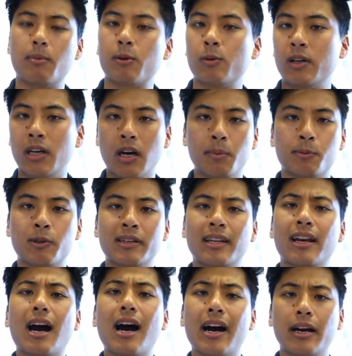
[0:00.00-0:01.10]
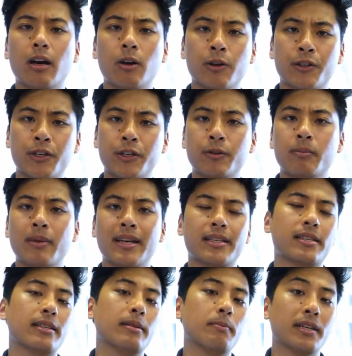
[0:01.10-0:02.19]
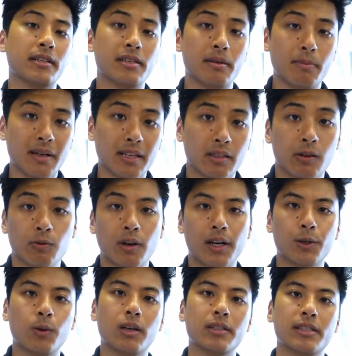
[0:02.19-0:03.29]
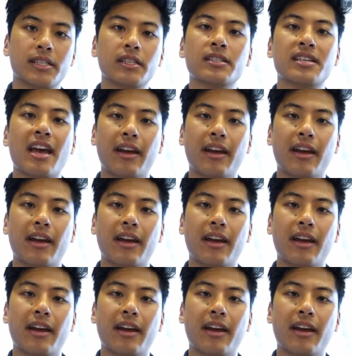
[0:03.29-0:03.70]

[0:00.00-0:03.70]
number one upgrade that I argue makes the biggest impact on ride quality is